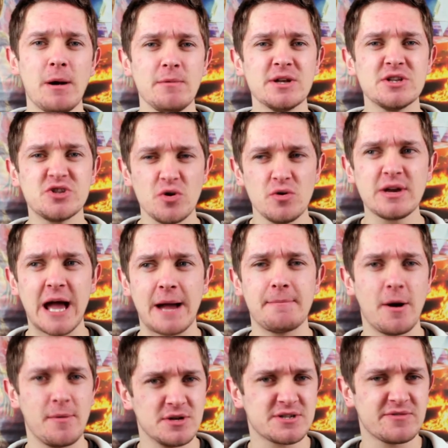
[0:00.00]
when we do get
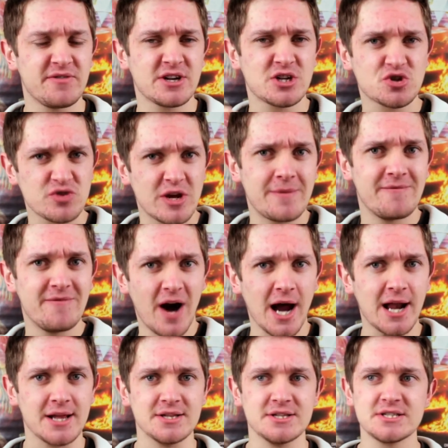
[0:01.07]
moments of extreme
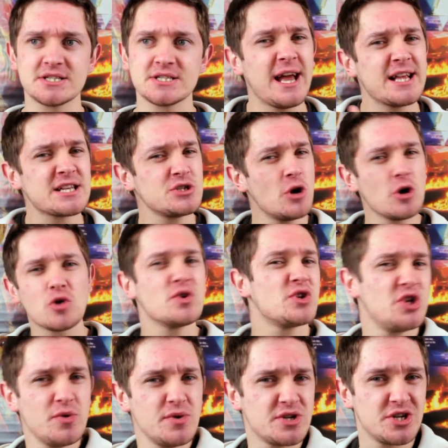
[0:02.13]
violence, it's not
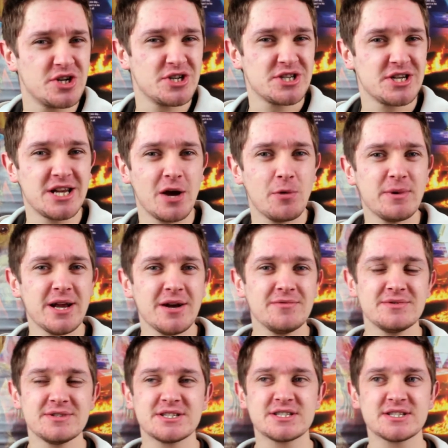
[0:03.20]
gratuitous, you know, we
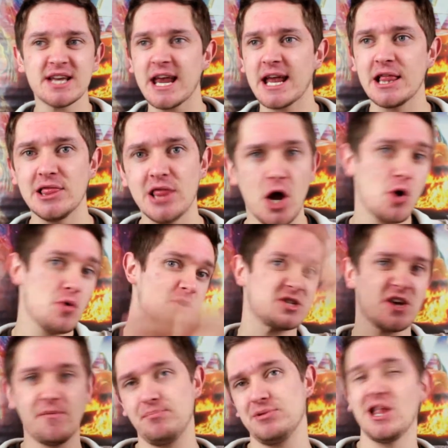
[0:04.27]
don't see loads
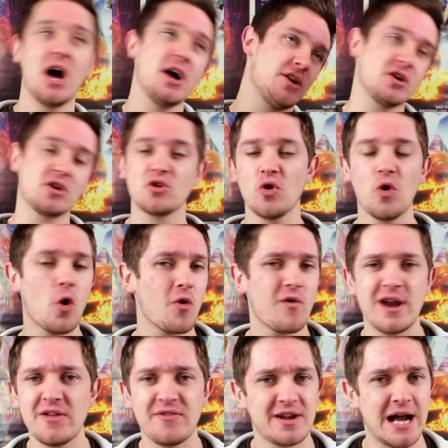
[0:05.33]
of blood and gore or
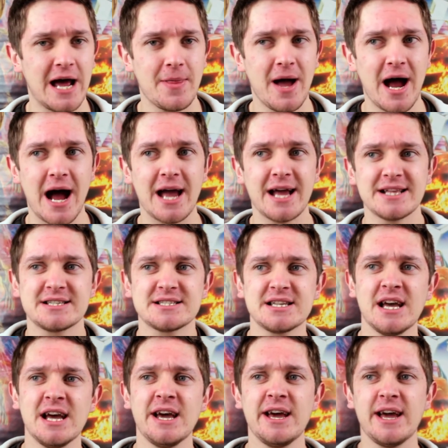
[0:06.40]
anything like that.
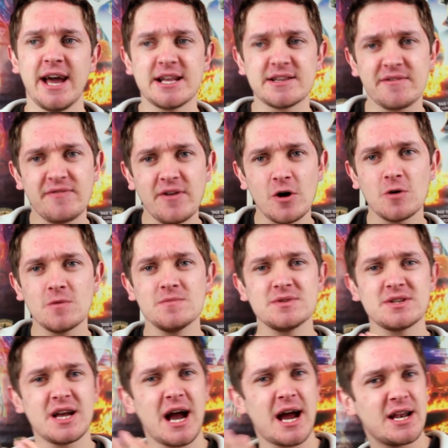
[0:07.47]
It's
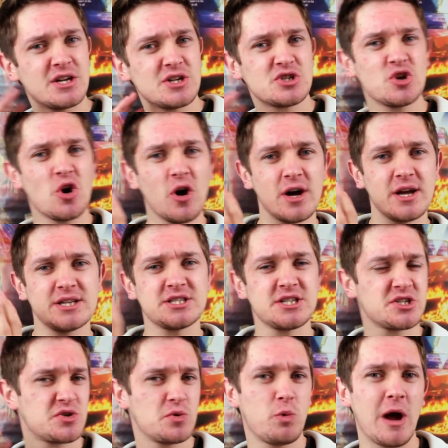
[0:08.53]
filmed and it's shot in
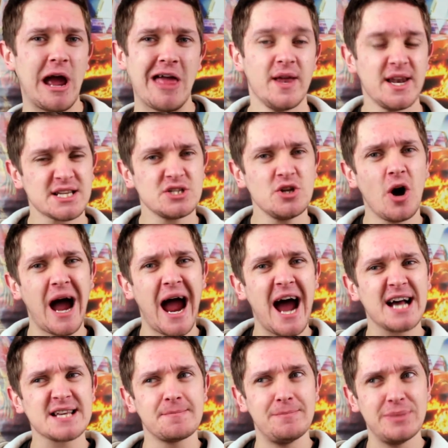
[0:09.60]
such a way that it's not
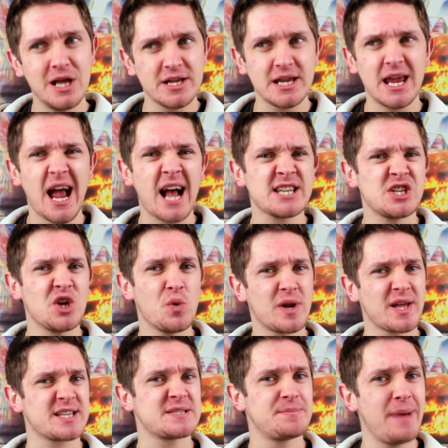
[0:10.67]
as bloody as you would
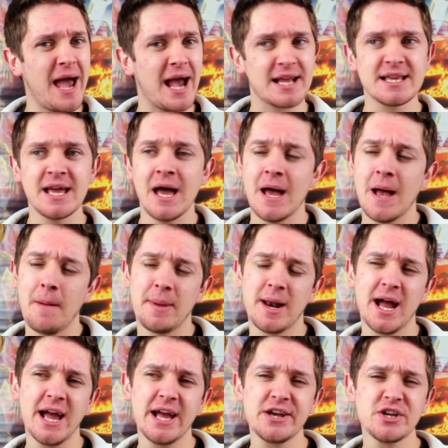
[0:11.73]
expect, but
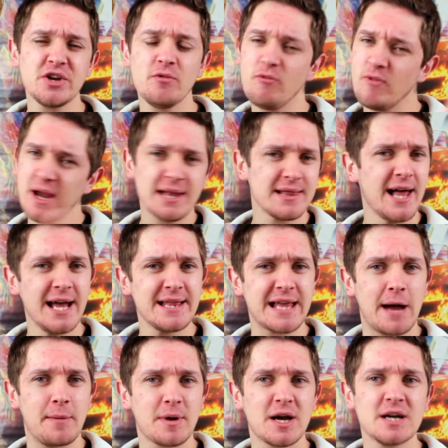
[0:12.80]
I actually really like
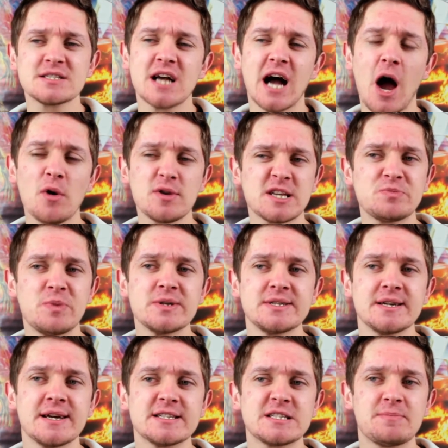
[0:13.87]
that because I was
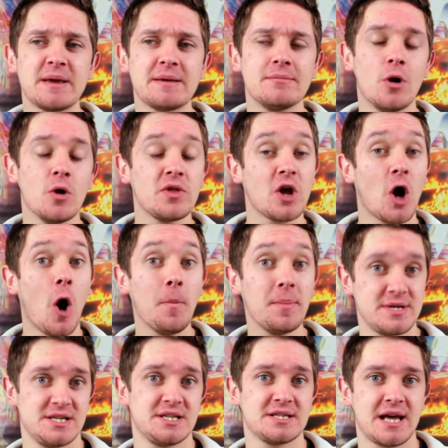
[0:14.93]
expecting it to be more the
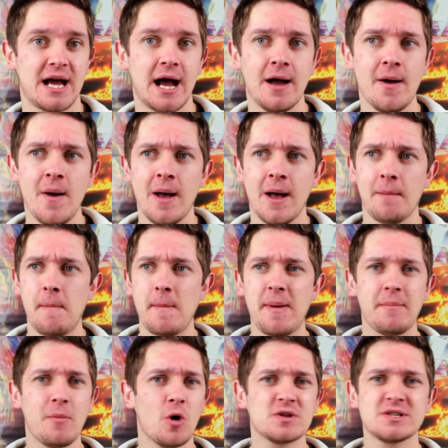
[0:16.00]
opposite to that, maybe
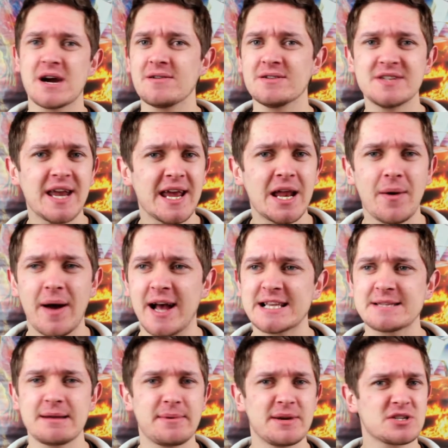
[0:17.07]
more
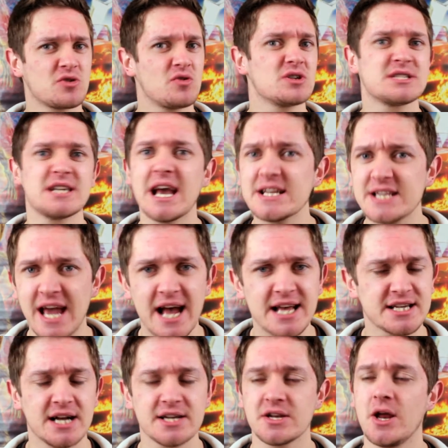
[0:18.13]
Tarantino-esque, maybe
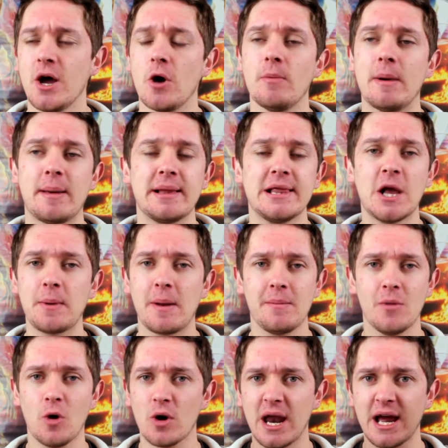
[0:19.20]
Scorsese-esque, I don't know, maybe a little bit
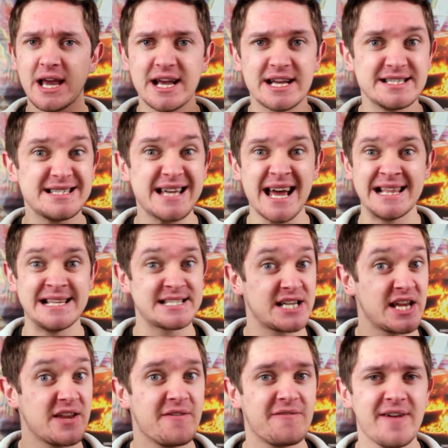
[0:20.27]
more like intense and
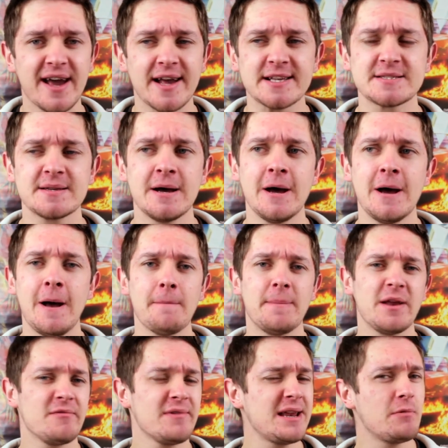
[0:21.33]
in your face, but
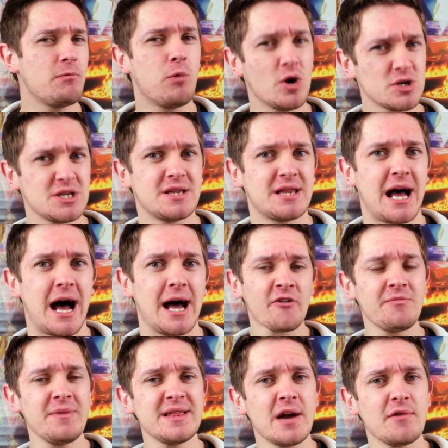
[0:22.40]
it really wasn't that. And
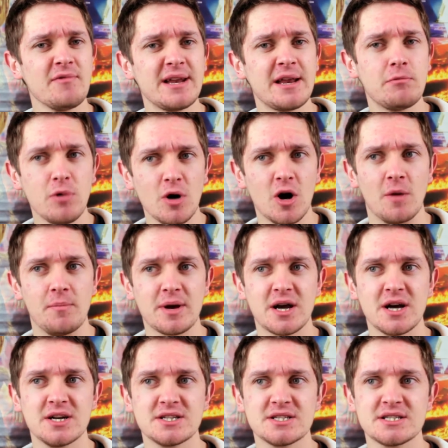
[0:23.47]
for me that really worked
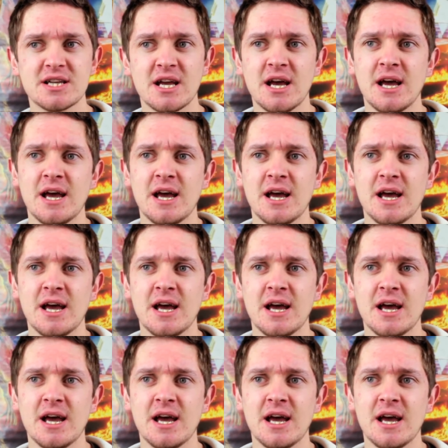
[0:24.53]
because